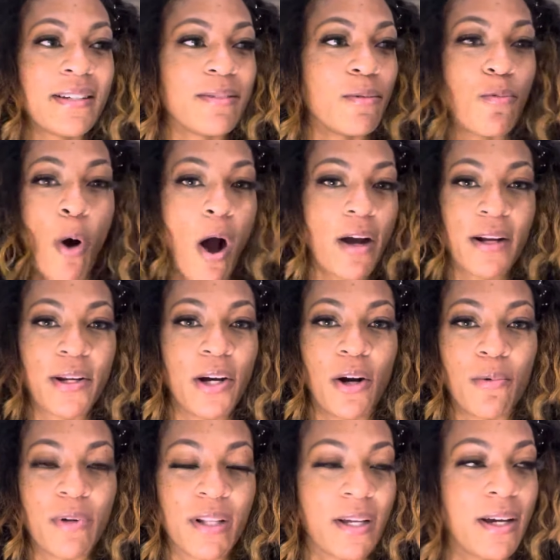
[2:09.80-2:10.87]
walking
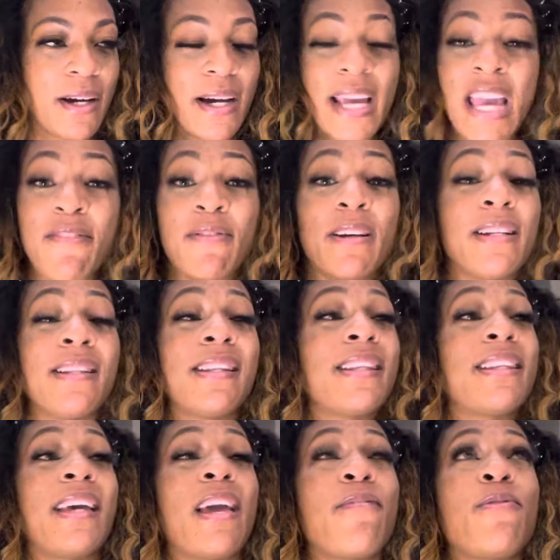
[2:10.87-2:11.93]
up with the gun. Even
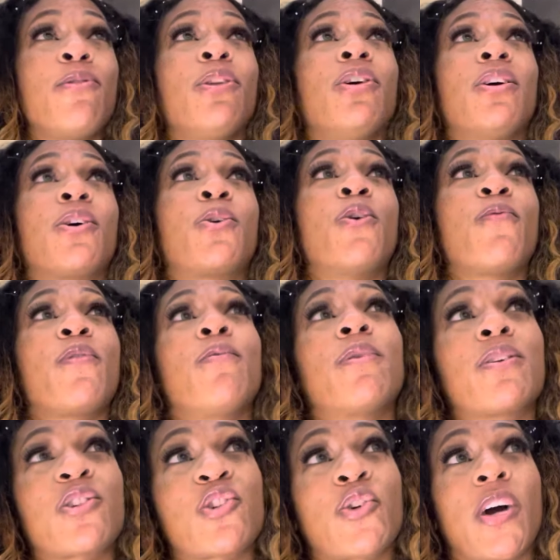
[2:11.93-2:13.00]
if you look goofy with
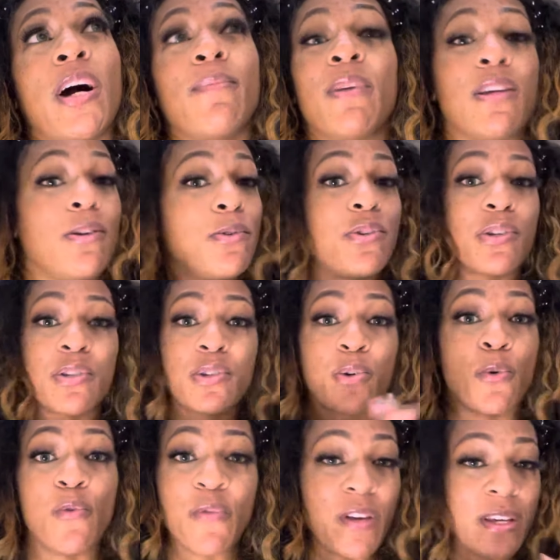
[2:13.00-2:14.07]
a strap, then you just
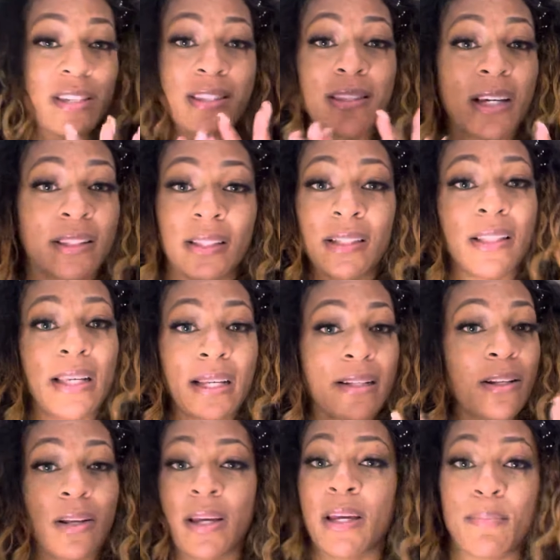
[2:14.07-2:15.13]
goofy. There's nothing
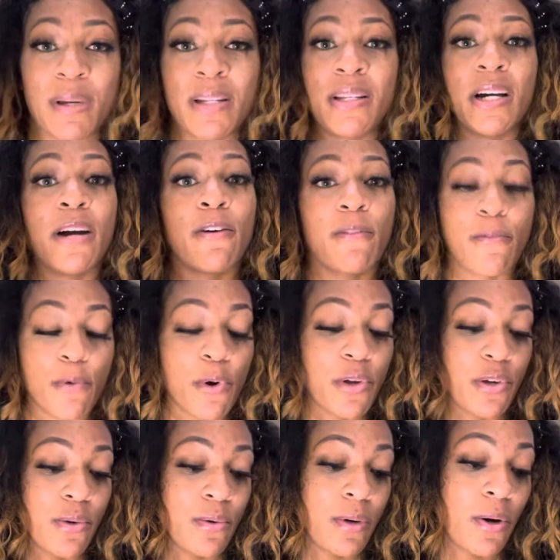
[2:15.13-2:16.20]
that can be done for
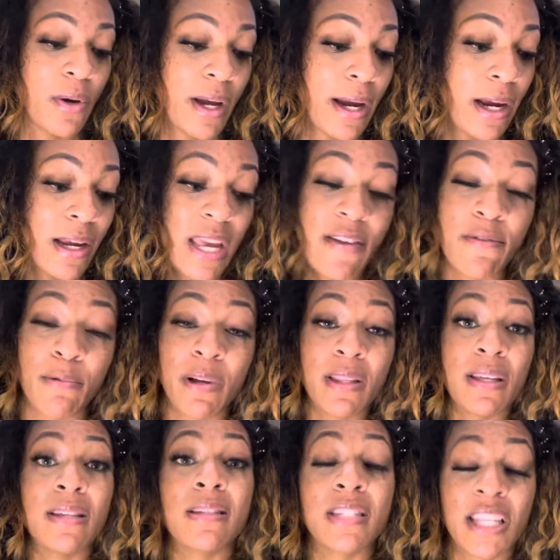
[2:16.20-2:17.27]
you, okay? Even with
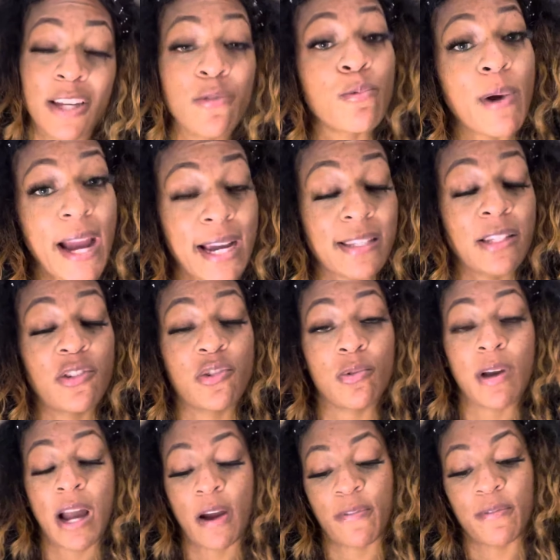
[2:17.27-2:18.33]
these 10 racks that you
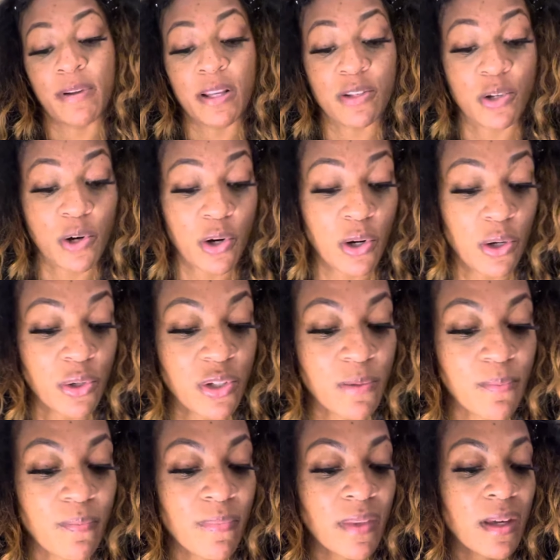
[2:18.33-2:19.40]
got from these girls.
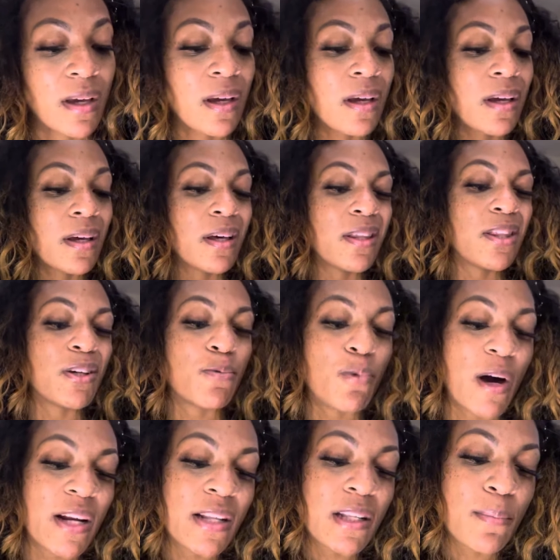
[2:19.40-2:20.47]
The
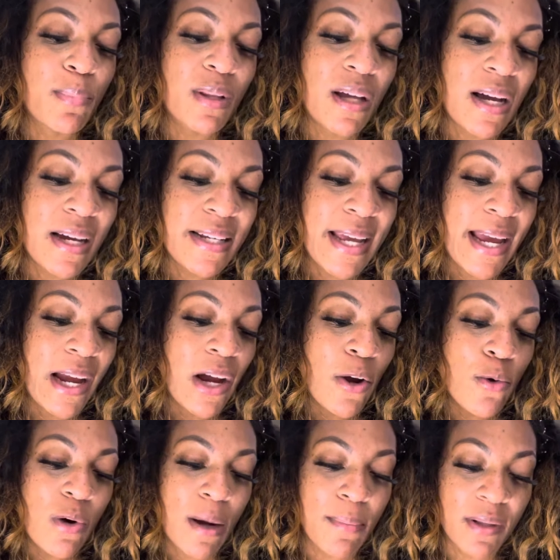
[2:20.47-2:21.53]
one in the blonde
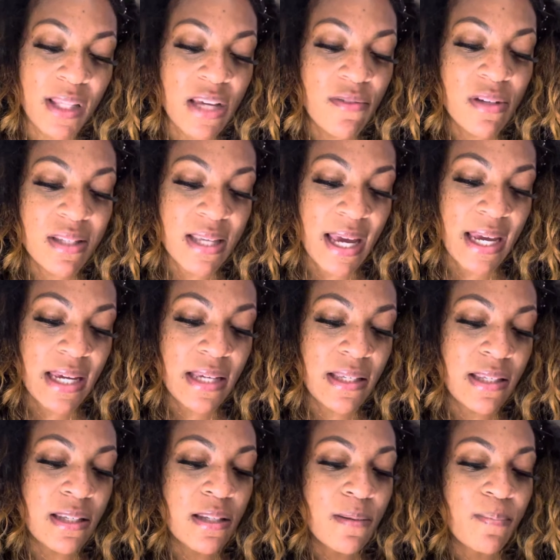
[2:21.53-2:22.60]
hair, who I believe is
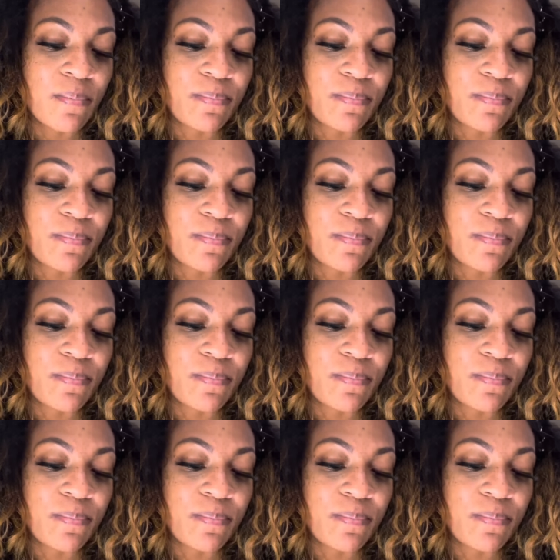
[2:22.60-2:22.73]
Ace,